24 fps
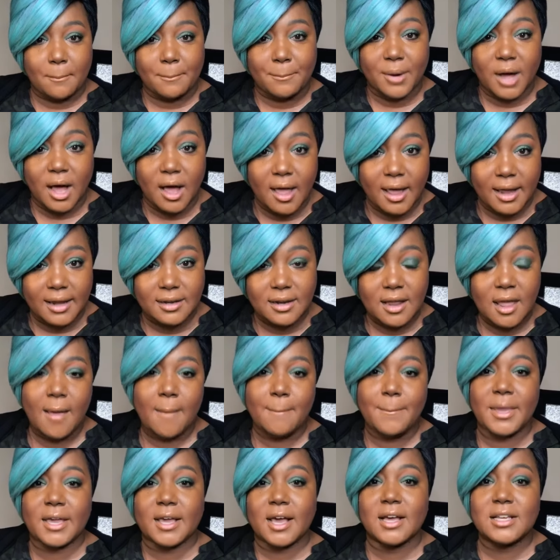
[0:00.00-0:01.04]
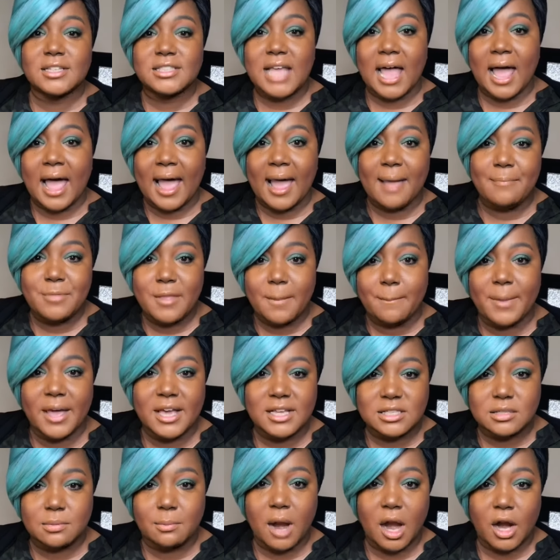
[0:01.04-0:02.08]
but because I'm the
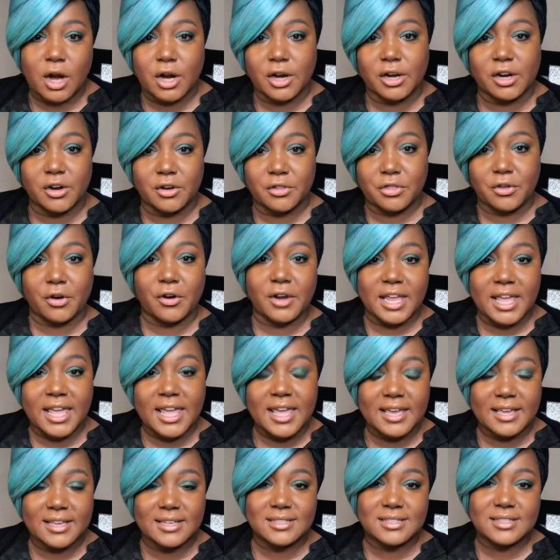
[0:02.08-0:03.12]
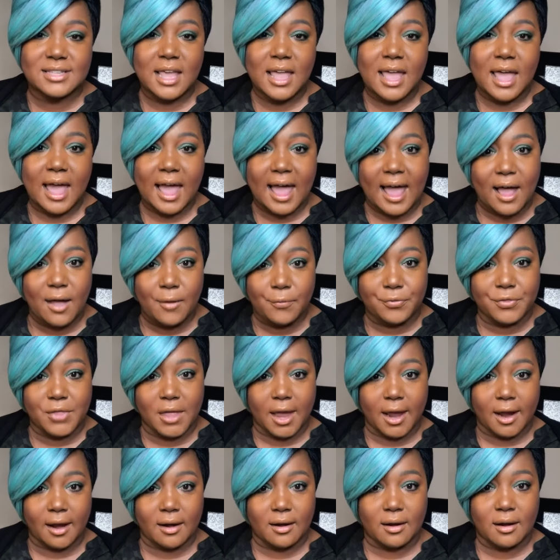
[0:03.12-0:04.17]
best marketer there is out
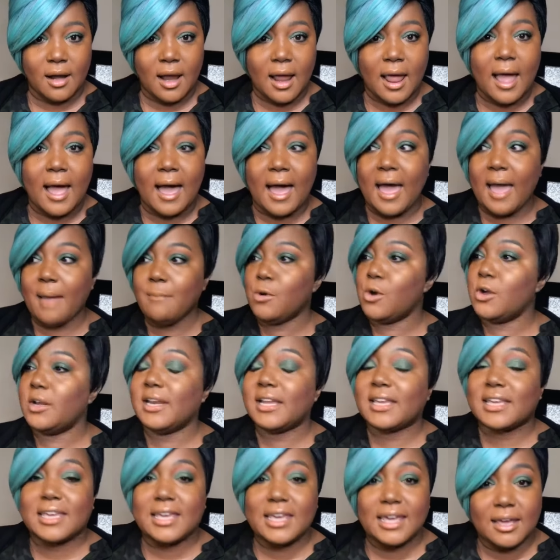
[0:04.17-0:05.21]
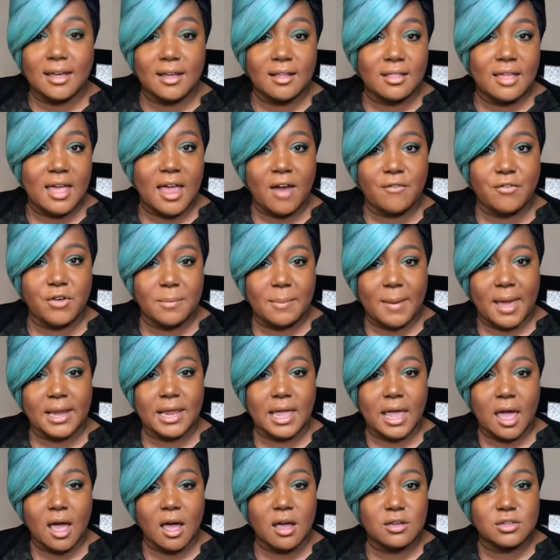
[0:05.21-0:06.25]
there. I'm going to kill
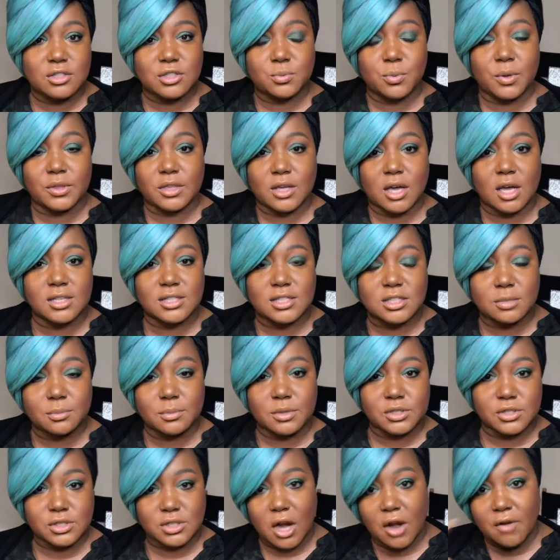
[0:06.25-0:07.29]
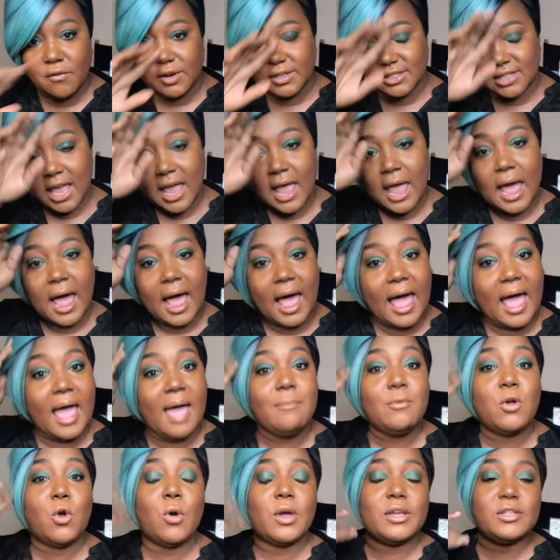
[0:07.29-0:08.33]
everybody else with customer service.
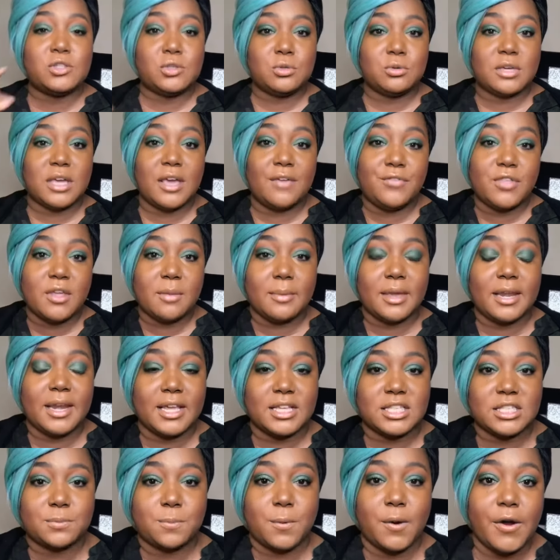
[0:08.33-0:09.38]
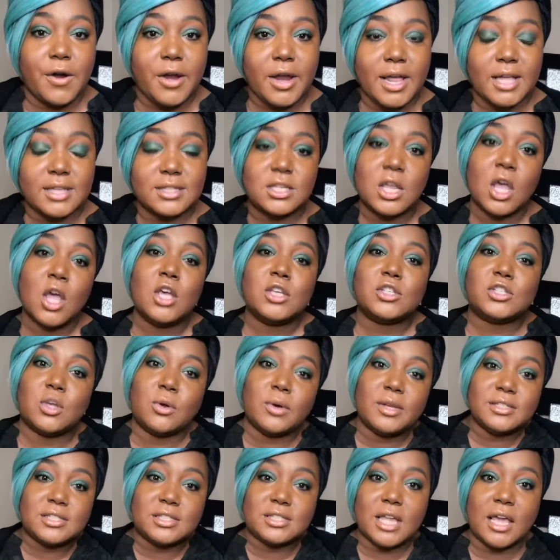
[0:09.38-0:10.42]
I'm going to give them an experience.
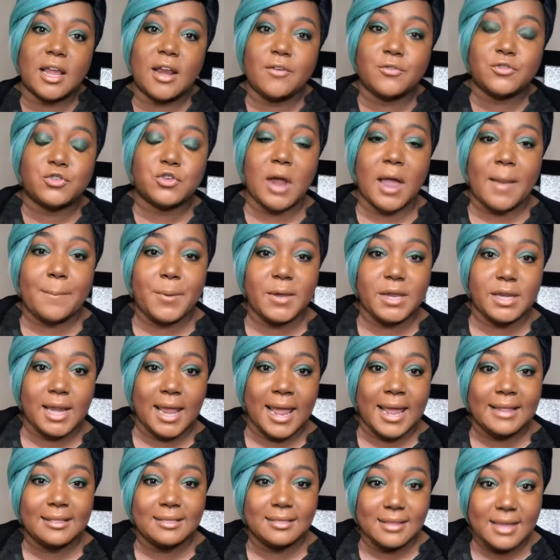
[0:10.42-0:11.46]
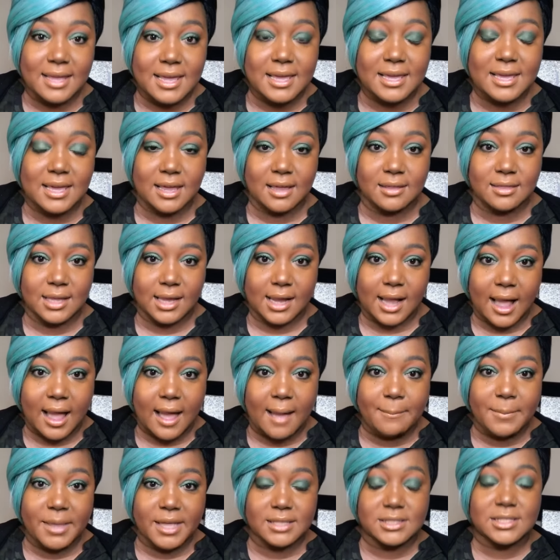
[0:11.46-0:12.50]
So instead of dropping a link in the
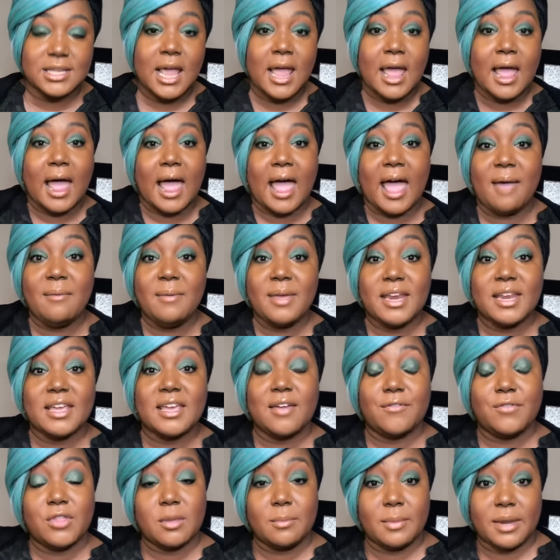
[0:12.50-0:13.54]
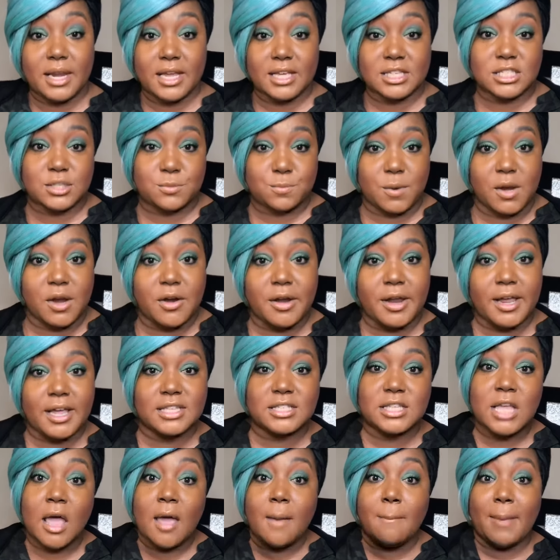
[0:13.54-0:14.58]
comments, I'm going to give them an
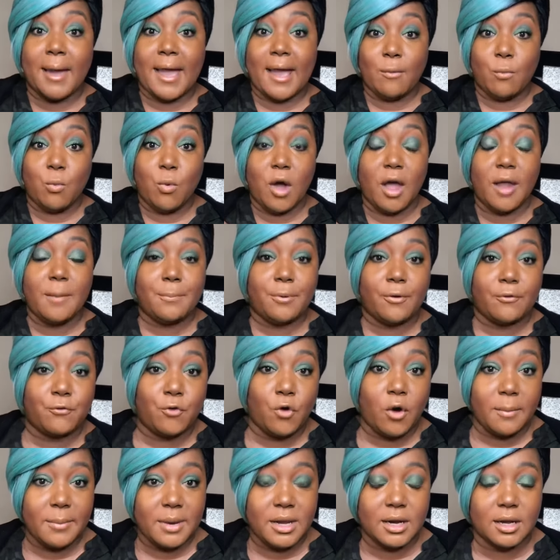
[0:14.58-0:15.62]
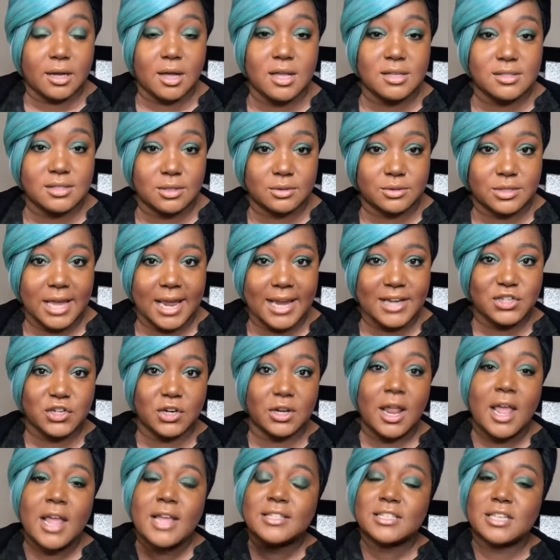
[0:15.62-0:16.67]
experience by one, performing a
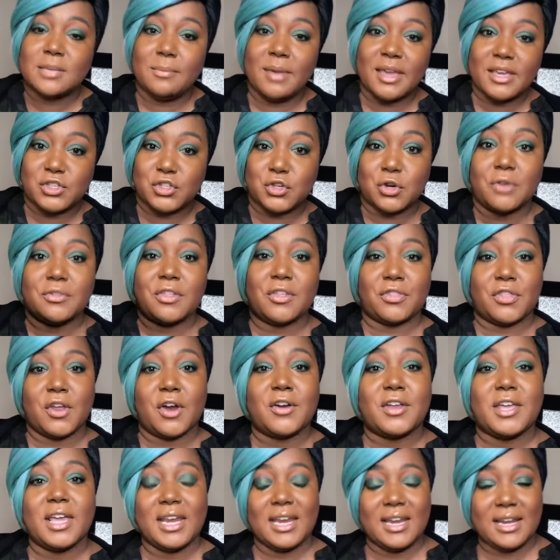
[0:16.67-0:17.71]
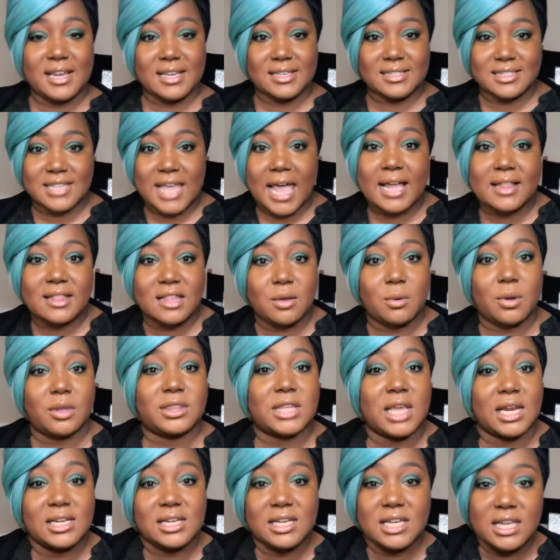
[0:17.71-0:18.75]
consultation to make sure that they're getting exactly
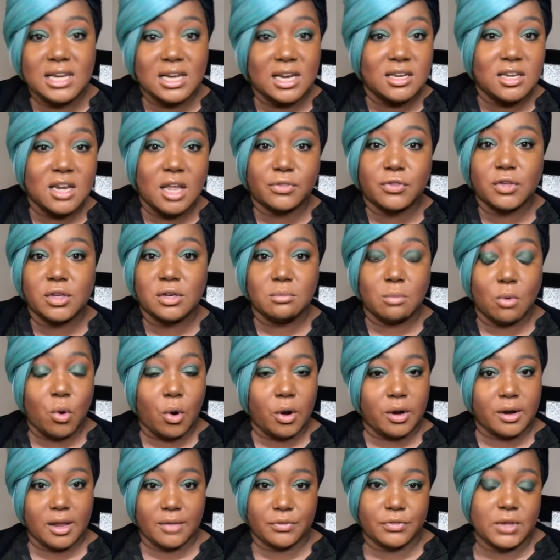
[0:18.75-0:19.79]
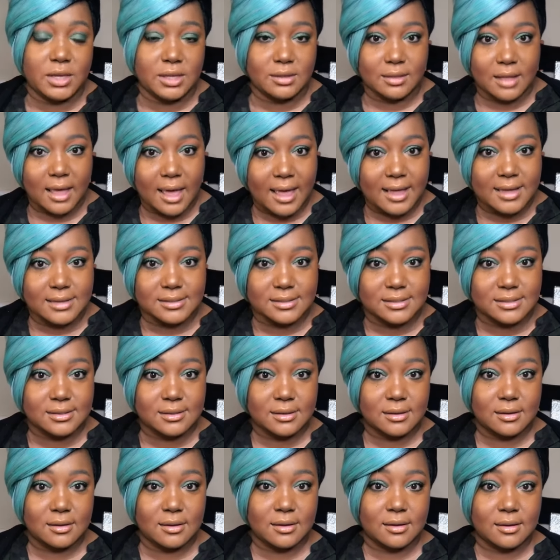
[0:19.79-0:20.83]
what they need and nothing more, nothing less
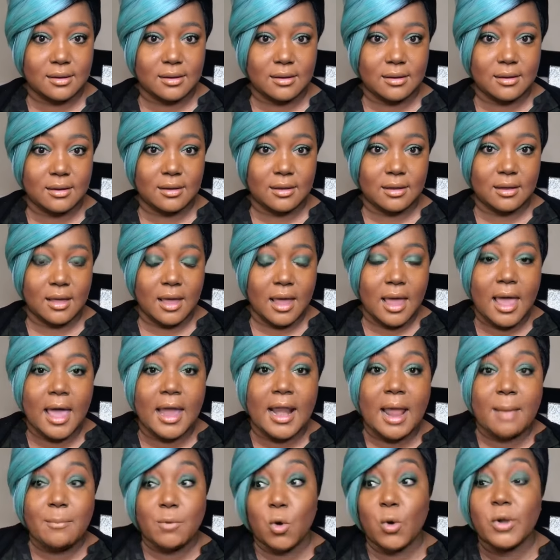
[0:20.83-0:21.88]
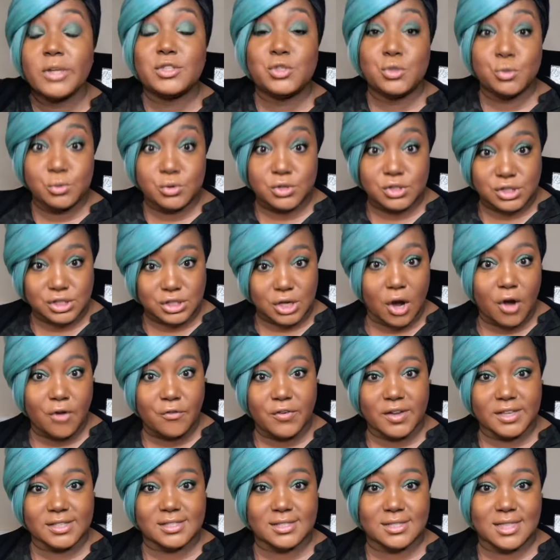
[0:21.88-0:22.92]
and I'm going to
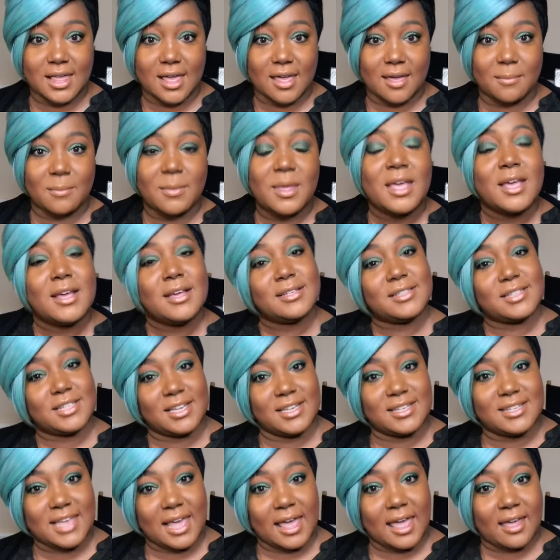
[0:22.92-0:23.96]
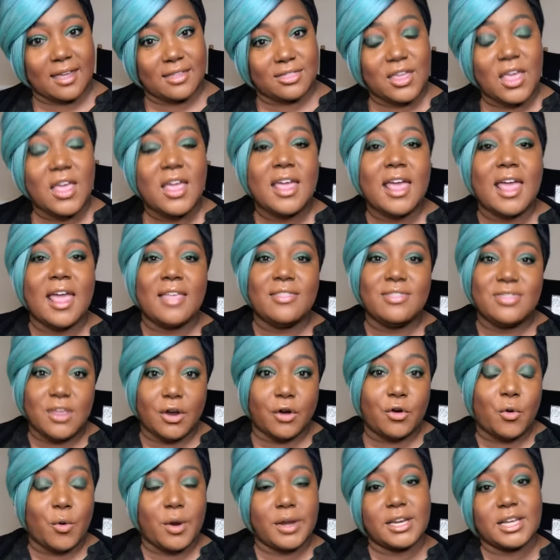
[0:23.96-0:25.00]
service them to death, and
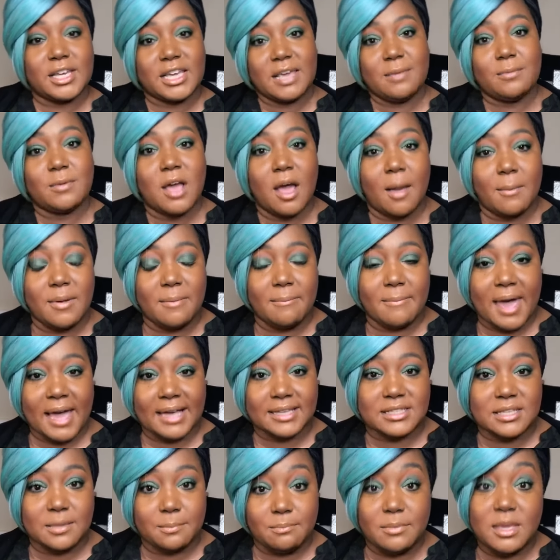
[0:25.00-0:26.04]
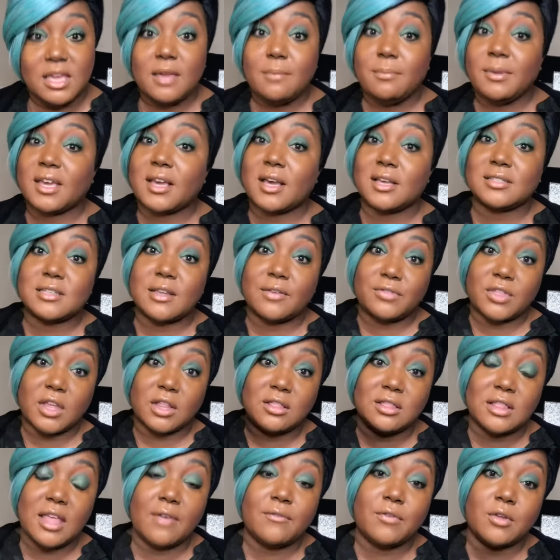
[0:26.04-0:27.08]
they're going to keep coming back to me because of the
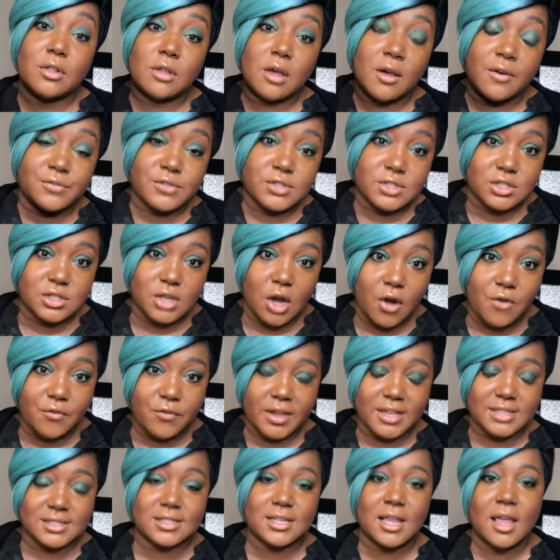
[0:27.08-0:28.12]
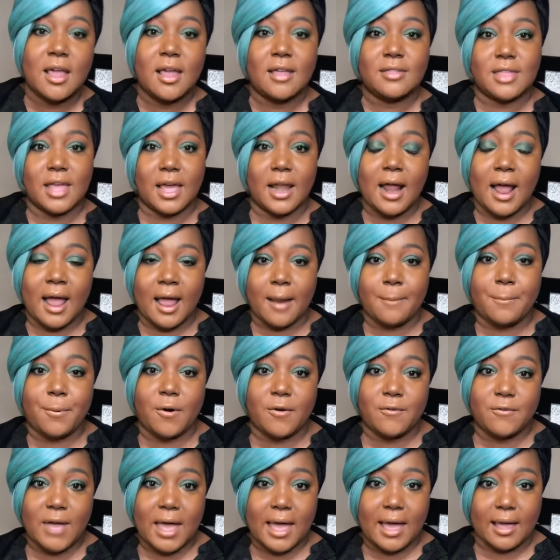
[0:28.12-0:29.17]
level of service that I
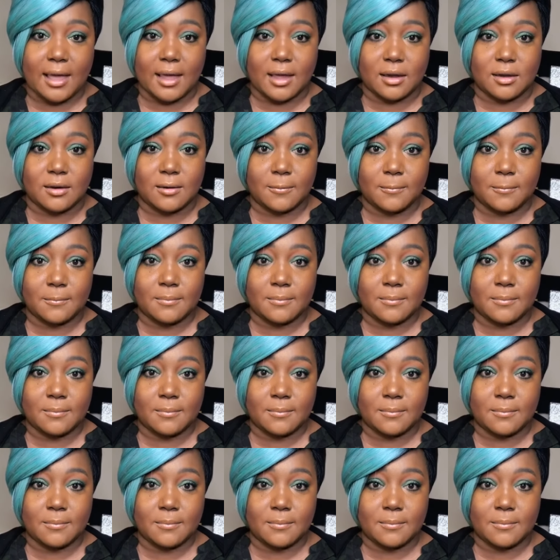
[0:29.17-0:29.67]
provide.